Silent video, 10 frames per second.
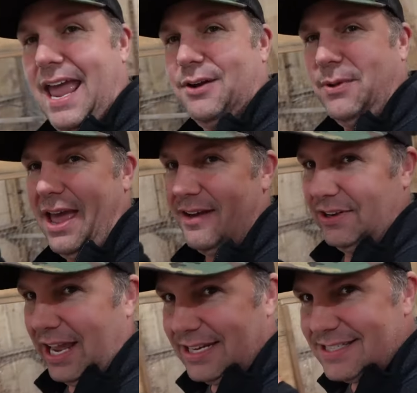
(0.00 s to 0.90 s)
and we have
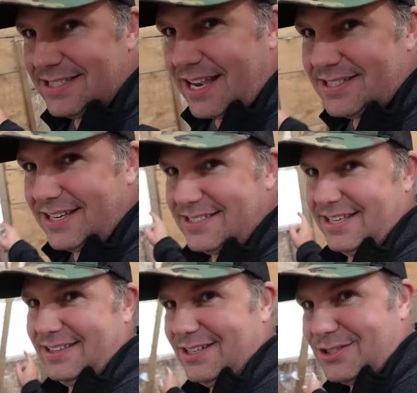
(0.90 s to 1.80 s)
light Sussex
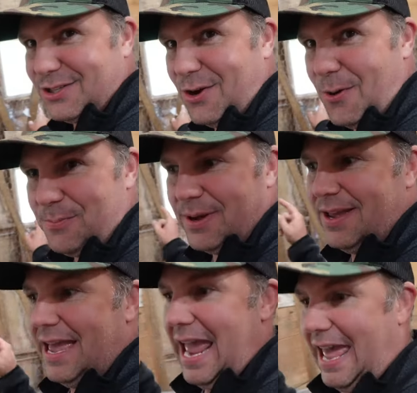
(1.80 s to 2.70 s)
in this coop.
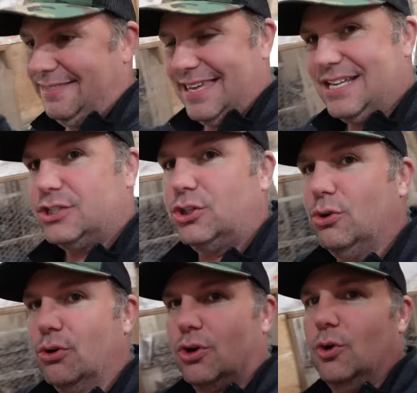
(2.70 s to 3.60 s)
And these
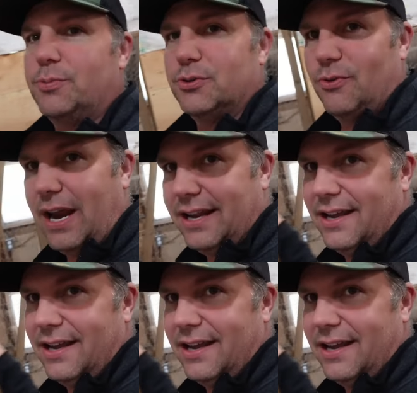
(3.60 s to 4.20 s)
2 coops right